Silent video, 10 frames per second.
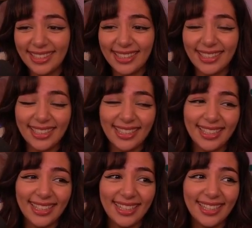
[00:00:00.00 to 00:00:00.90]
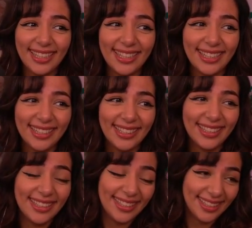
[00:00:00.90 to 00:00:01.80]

[no speech]